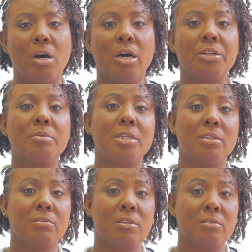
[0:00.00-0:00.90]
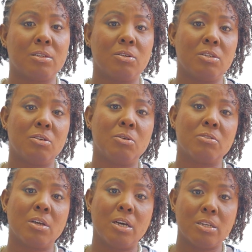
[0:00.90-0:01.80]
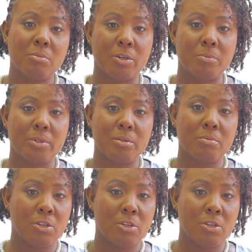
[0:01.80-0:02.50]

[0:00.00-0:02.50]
other places and can cause other problems.